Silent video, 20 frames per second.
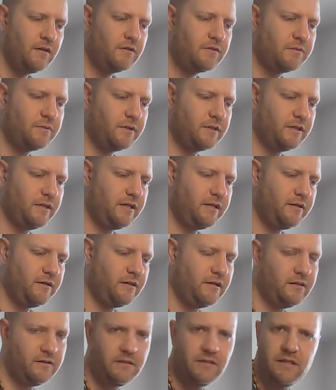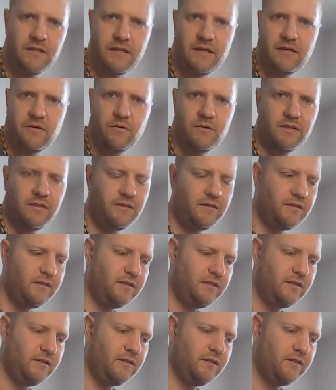So we're going to carry on today with
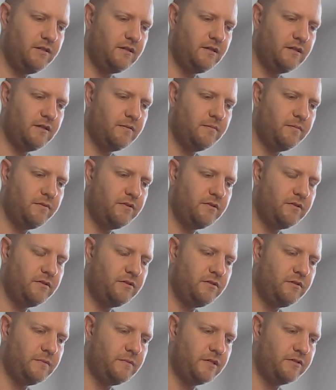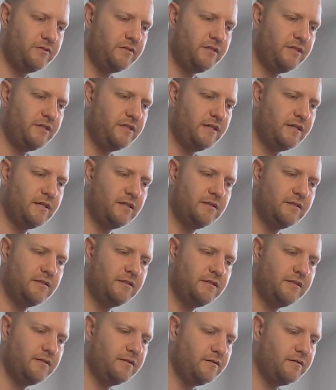the 32 Matra Tehais
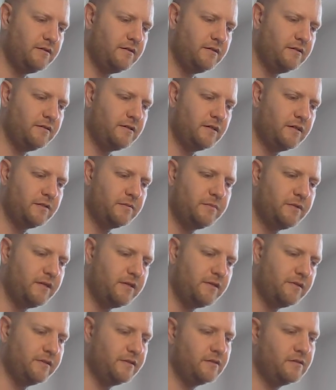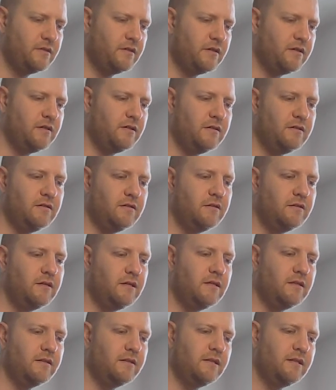here in Das Behera Tal.
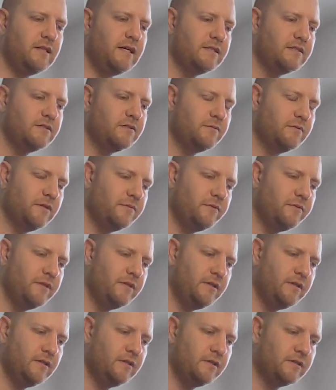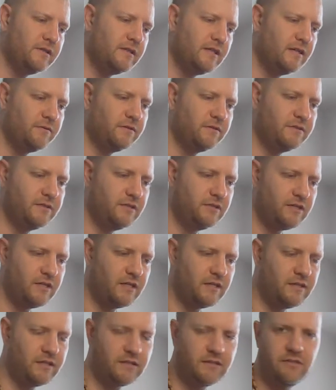The last one we looked at was the
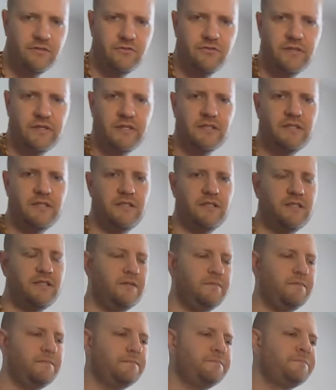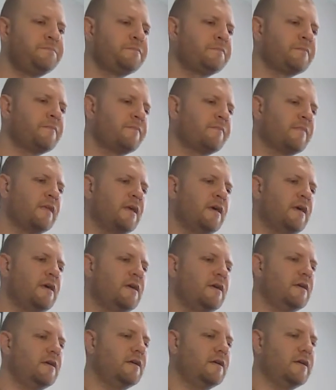Jha-nakdhin dreghedhini.
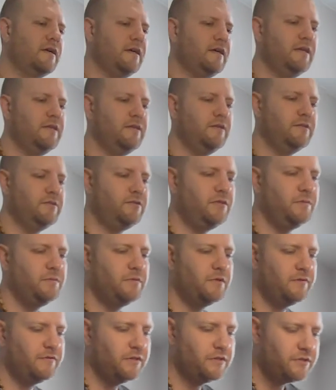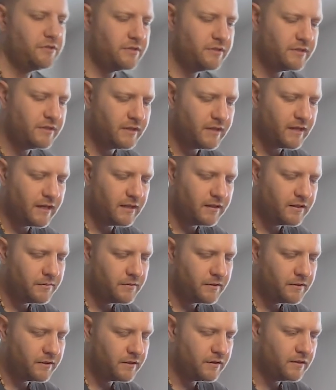And there's two more versions of that
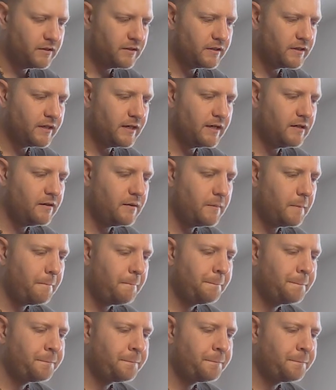we're going to look at.